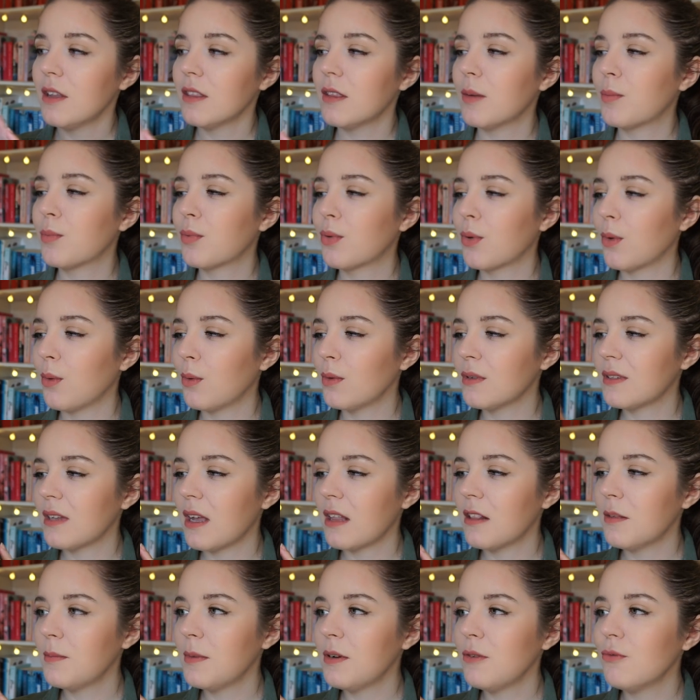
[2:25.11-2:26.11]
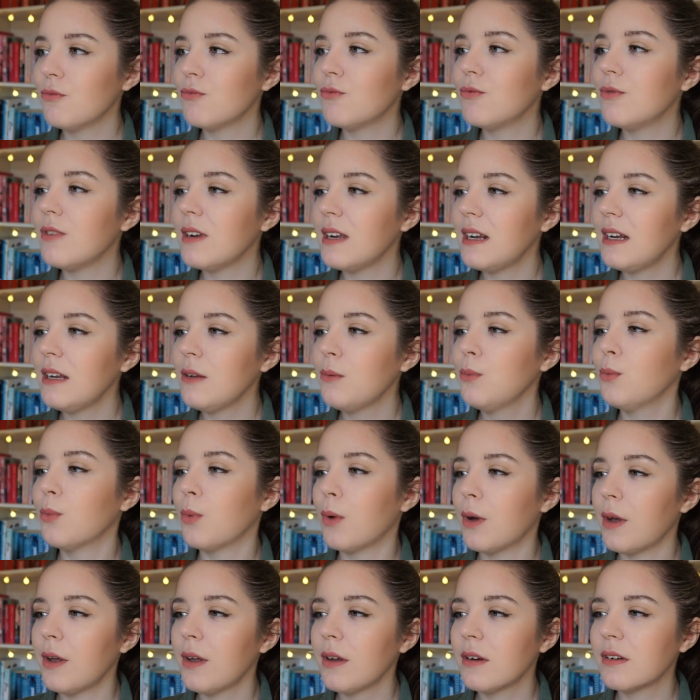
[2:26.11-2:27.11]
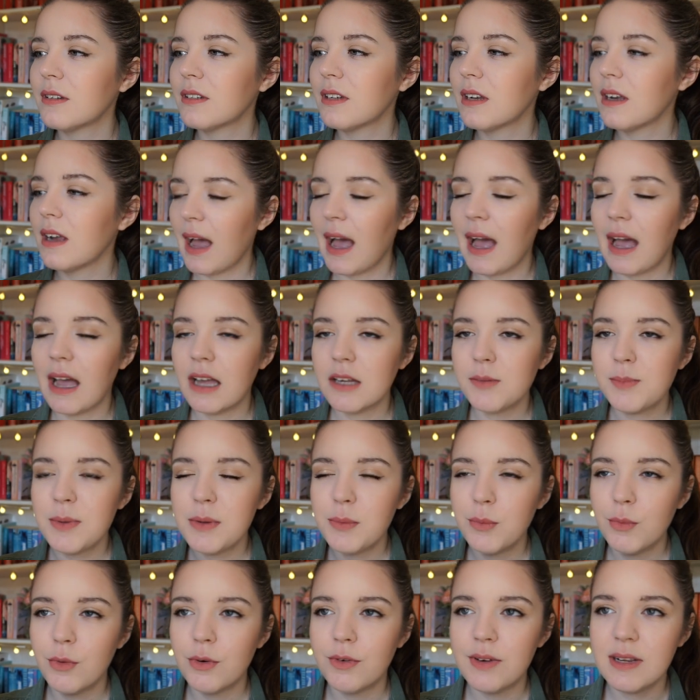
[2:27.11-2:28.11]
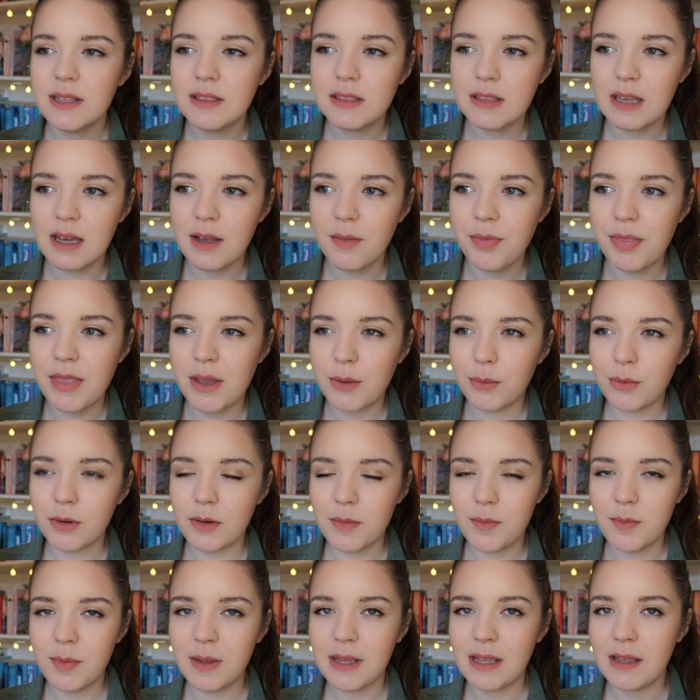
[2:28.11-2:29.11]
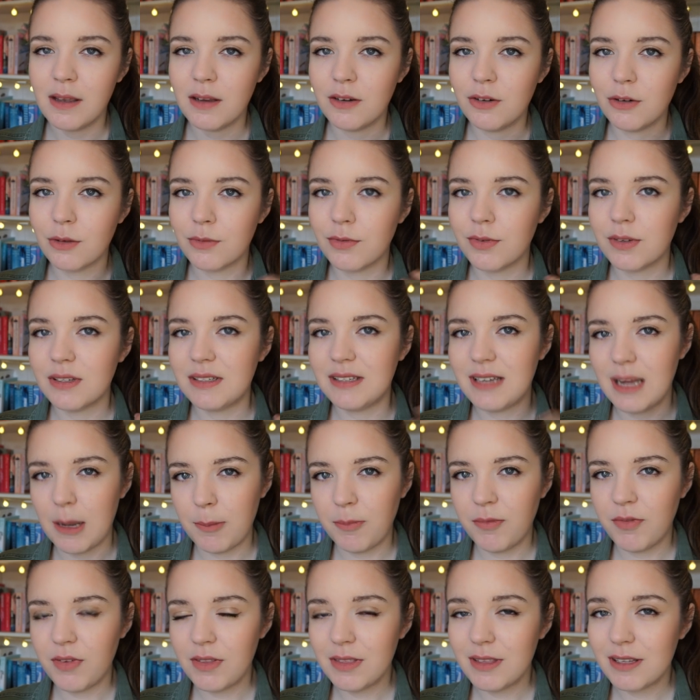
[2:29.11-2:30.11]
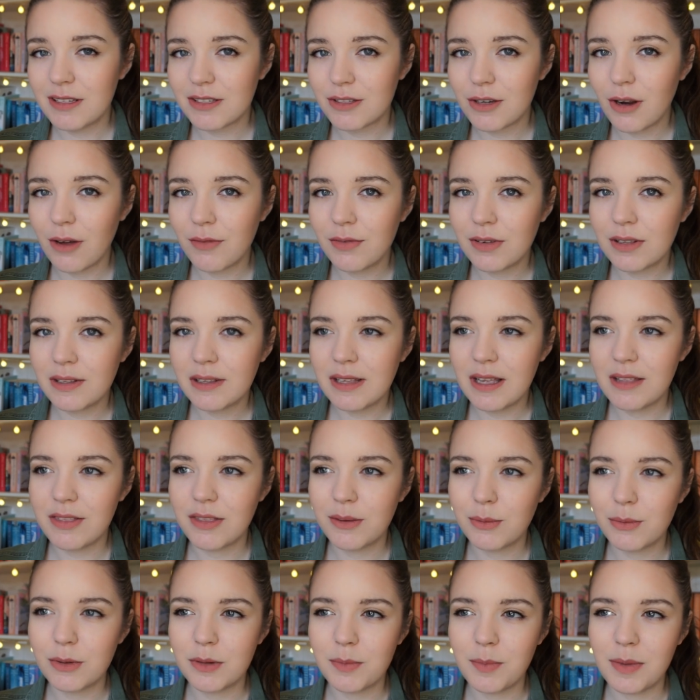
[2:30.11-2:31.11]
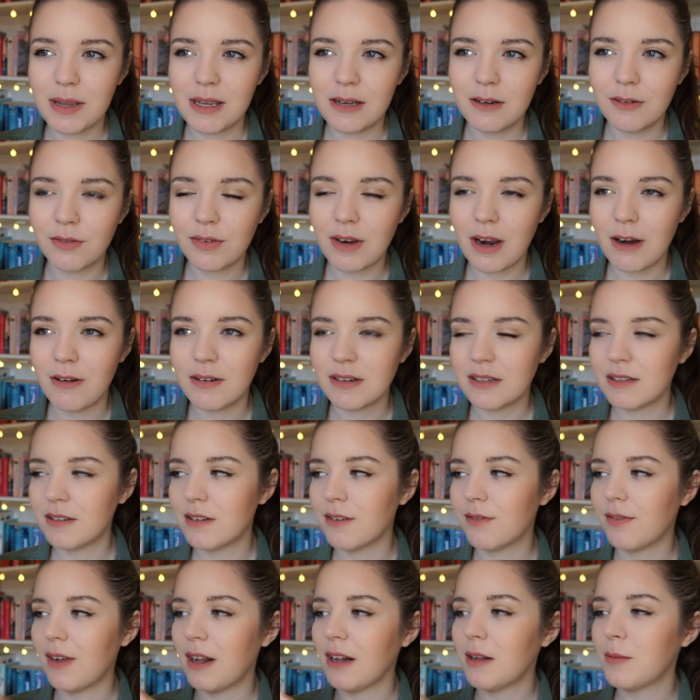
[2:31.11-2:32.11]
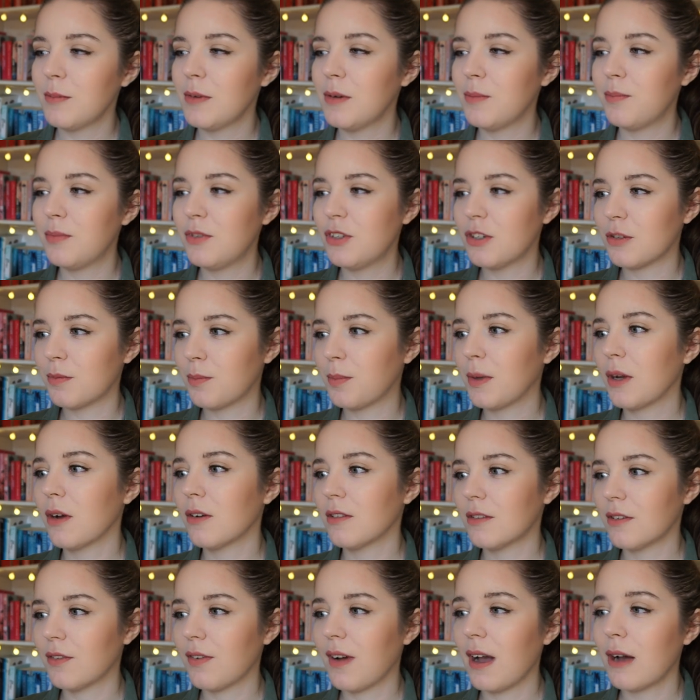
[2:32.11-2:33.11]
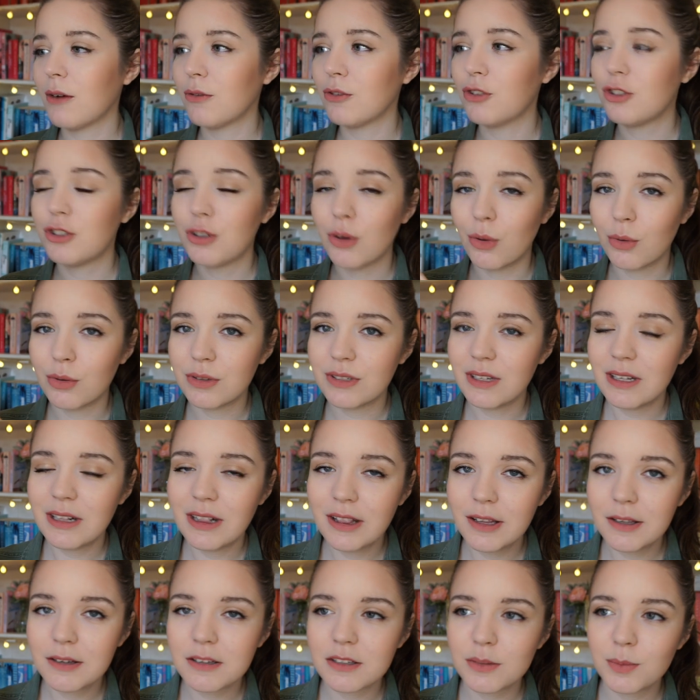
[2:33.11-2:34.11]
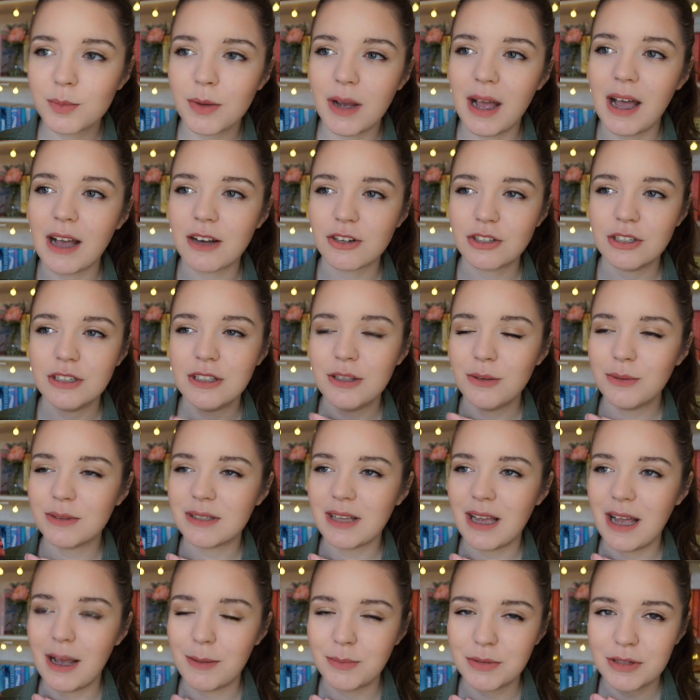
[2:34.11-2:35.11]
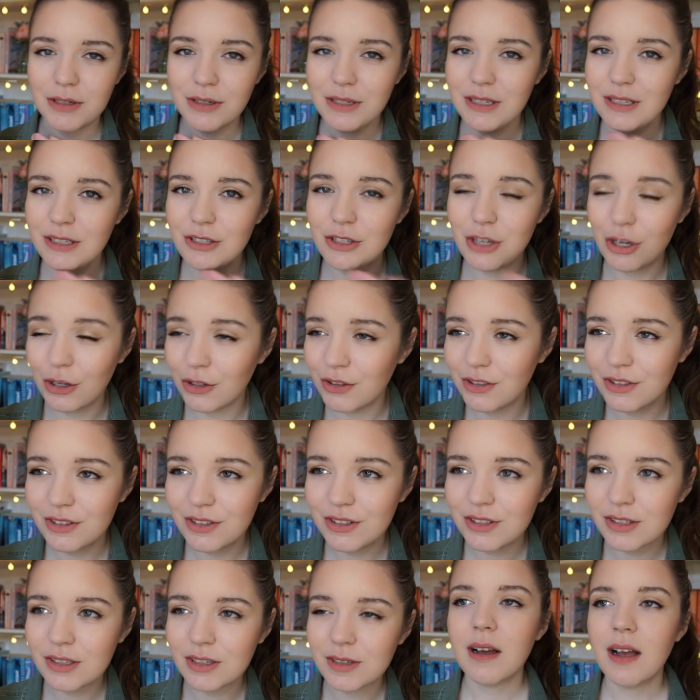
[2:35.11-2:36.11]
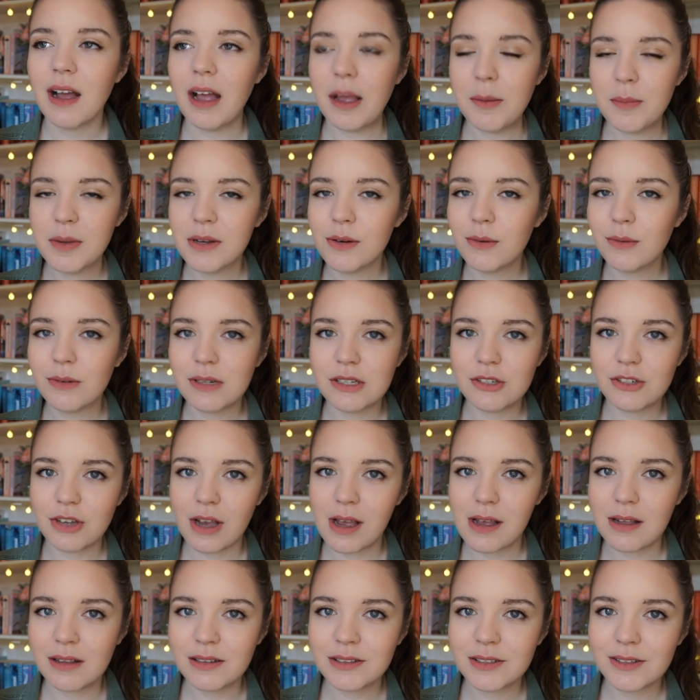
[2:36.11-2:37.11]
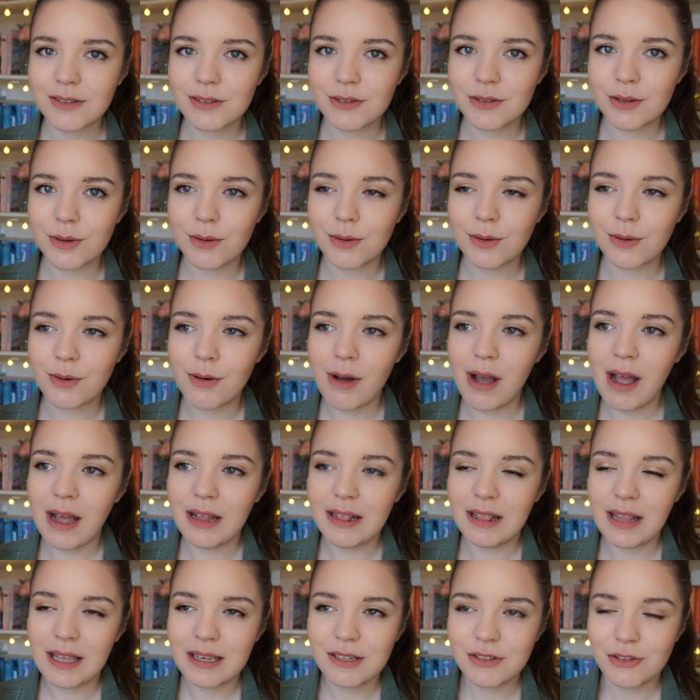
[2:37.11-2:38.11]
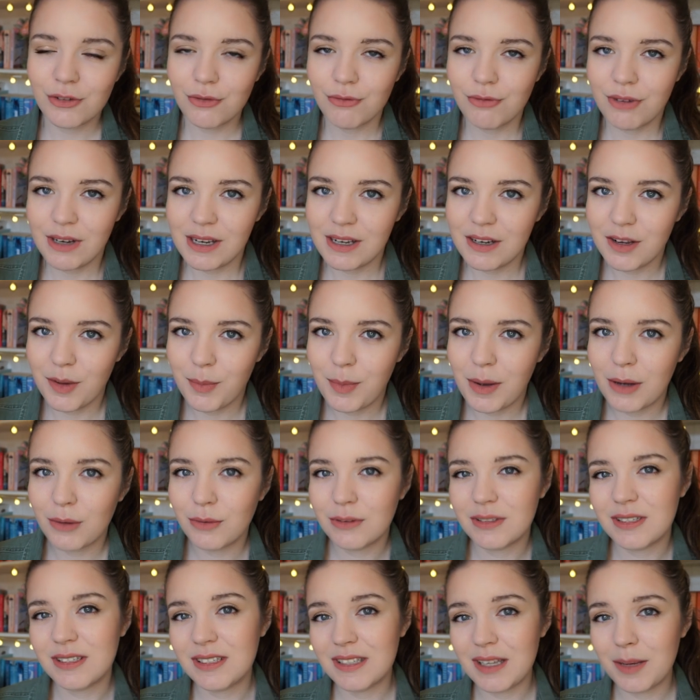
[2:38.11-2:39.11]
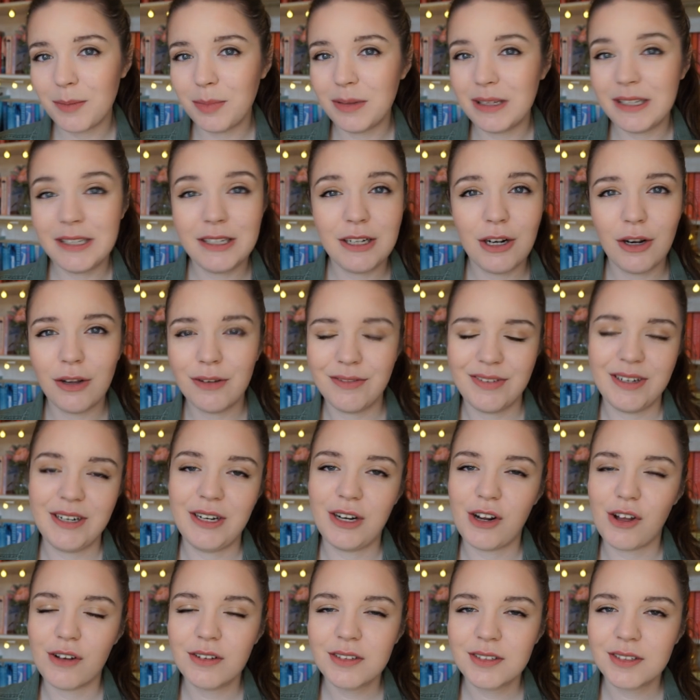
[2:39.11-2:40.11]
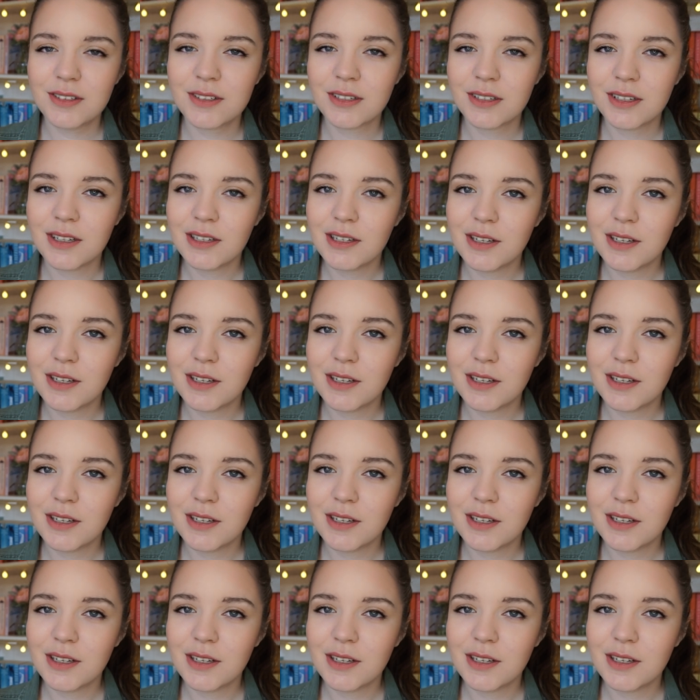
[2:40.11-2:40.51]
The prose element really worked. I had been worried that there wouldn't be enough depth in this novel and there wouldn't be enough character development just because of how short it looks, but actually there was absolutely tons. I'm an only child, so I like to read about sibling love and loss,